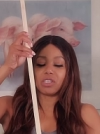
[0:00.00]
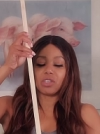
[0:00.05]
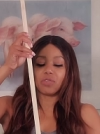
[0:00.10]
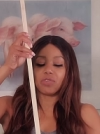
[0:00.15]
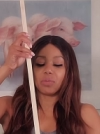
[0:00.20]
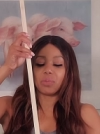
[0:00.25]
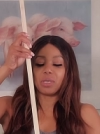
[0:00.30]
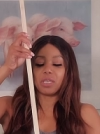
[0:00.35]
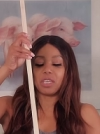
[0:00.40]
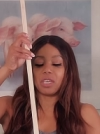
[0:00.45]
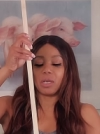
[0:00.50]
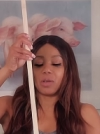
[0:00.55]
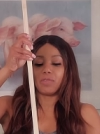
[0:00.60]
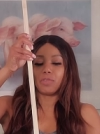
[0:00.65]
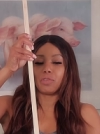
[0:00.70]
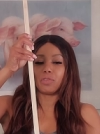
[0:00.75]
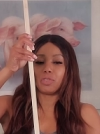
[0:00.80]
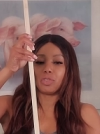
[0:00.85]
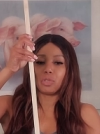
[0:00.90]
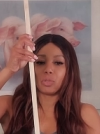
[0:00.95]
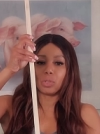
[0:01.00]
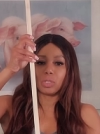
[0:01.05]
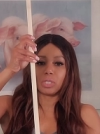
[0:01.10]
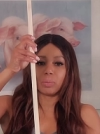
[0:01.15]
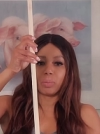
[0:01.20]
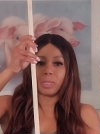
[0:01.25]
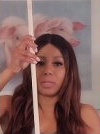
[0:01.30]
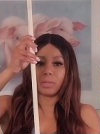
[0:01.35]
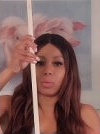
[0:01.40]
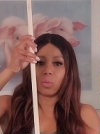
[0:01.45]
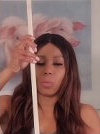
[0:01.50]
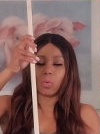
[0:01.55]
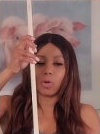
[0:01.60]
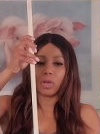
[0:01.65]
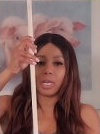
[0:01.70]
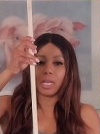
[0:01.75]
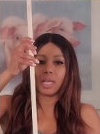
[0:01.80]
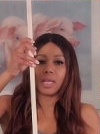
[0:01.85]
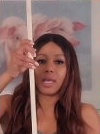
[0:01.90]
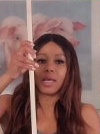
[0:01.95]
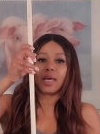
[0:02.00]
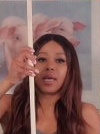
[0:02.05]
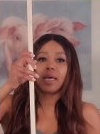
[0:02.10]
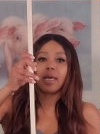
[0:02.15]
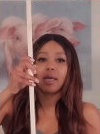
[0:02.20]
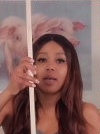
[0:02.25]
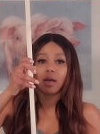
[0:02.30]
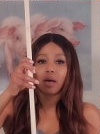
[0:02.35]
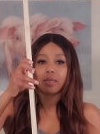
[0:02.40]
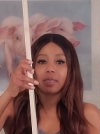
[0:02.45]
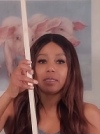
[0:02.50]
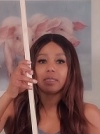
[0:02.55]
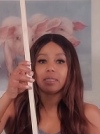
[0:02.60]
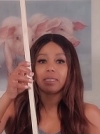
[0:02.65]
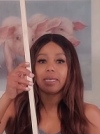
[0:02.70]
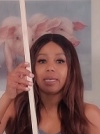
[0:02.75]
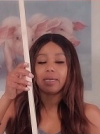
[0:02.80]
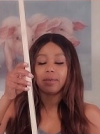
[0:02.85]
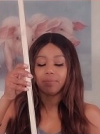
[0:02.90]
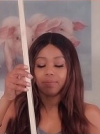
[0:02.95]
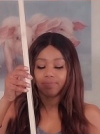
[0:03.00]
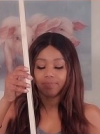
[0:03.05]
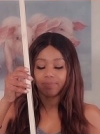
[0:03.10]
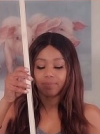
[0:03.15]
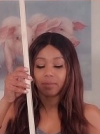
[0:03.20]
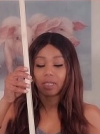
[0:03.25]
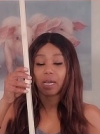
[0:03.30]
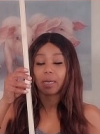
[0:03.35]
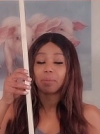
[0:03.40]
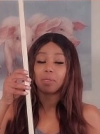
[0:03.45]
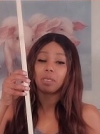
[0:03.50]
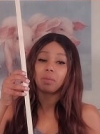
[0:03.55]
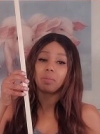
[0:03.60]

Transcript: And you have to be careful you don't split the wood. And honestly, I'm